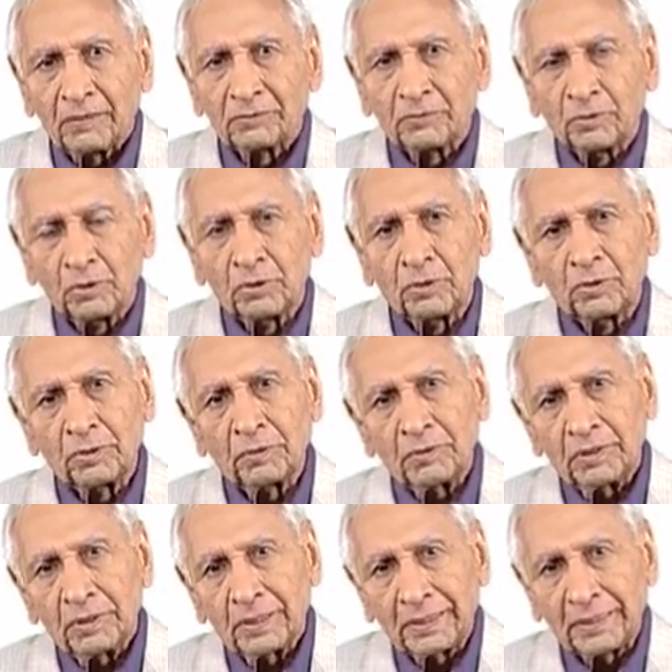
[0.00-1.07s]
So
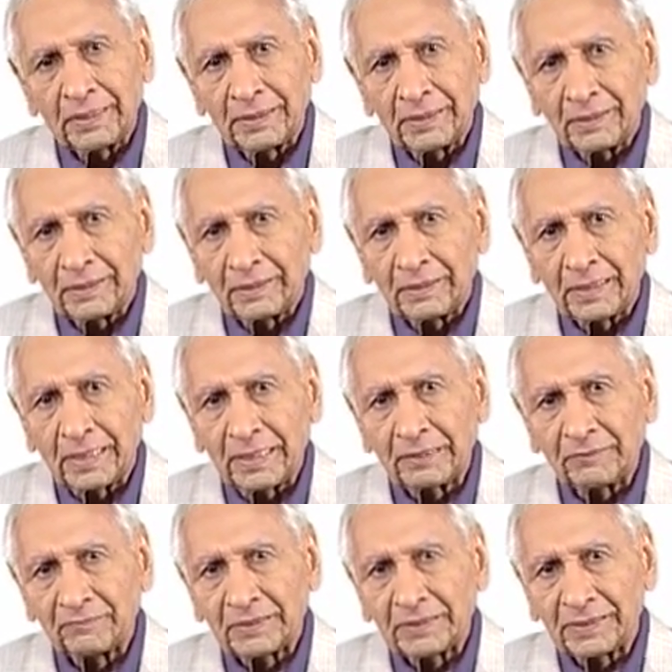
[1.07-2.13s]
in
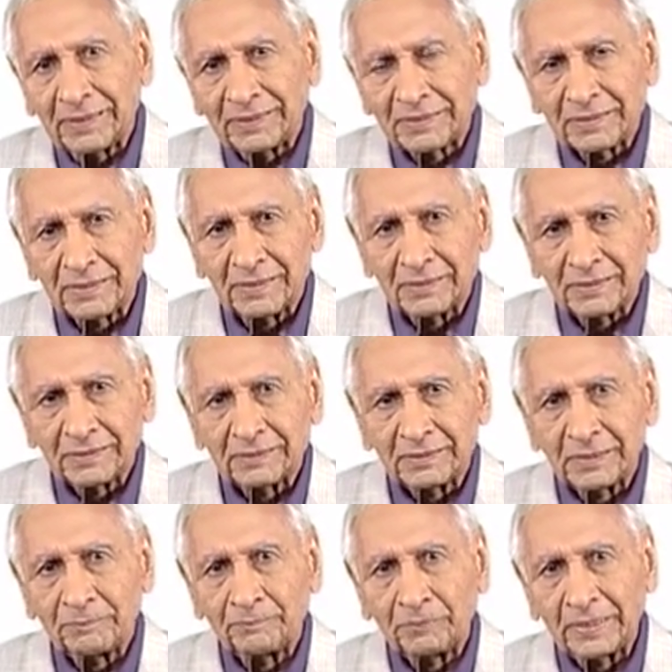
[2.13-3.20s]
line with that status,
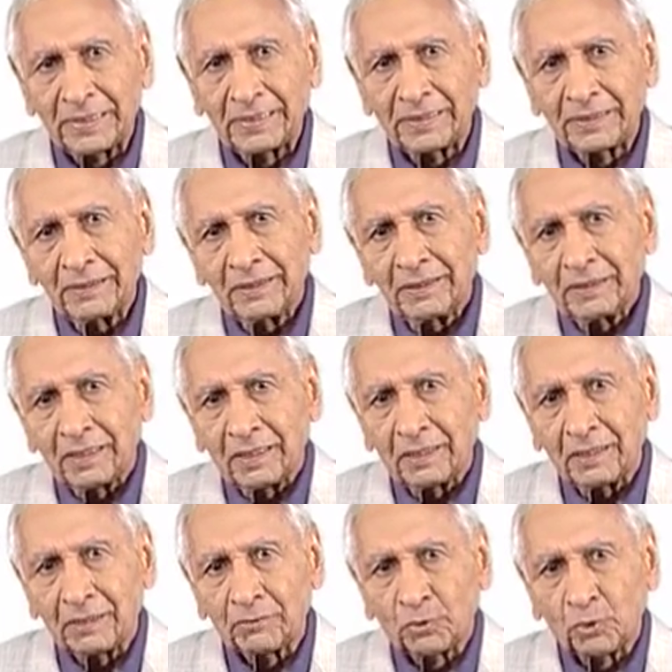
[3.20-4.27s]
they play
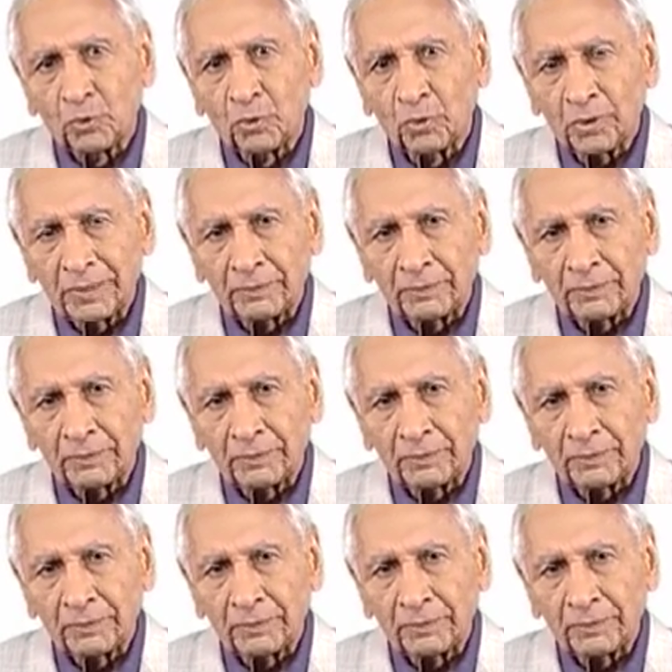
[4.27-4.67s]
a role,